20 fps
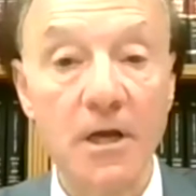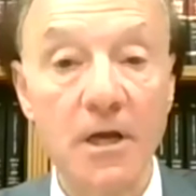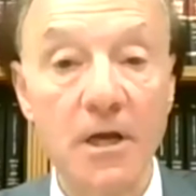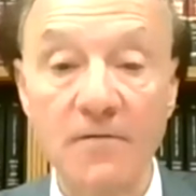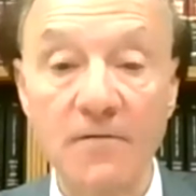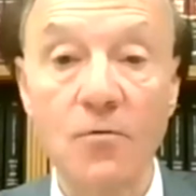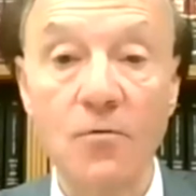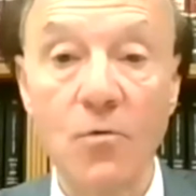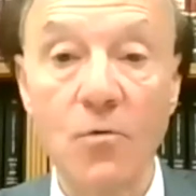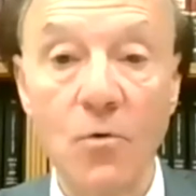
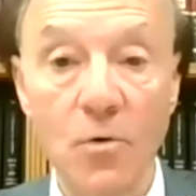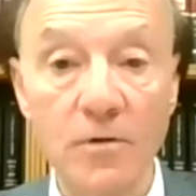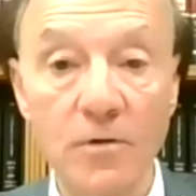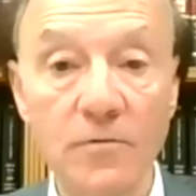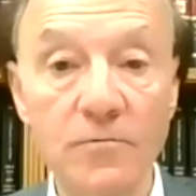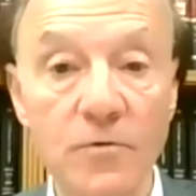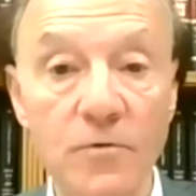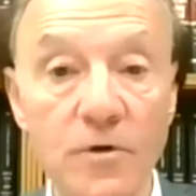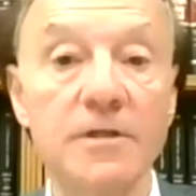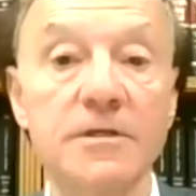for all
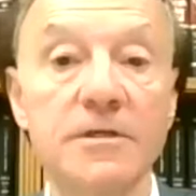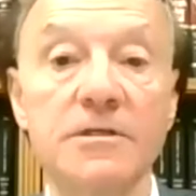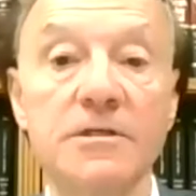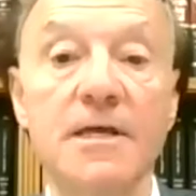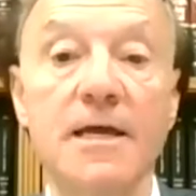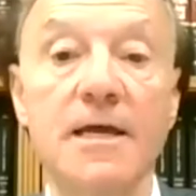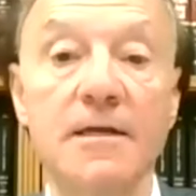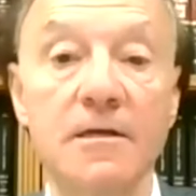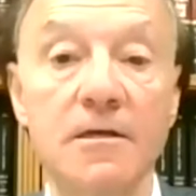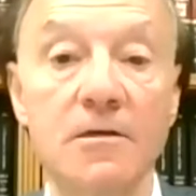real
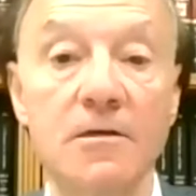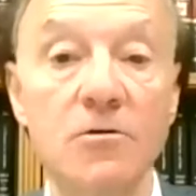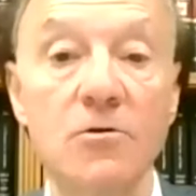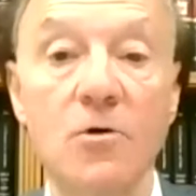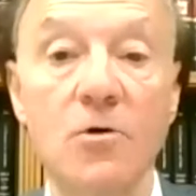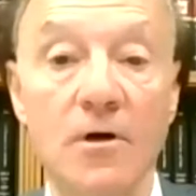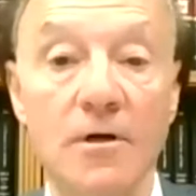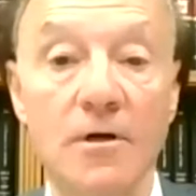estate in New York.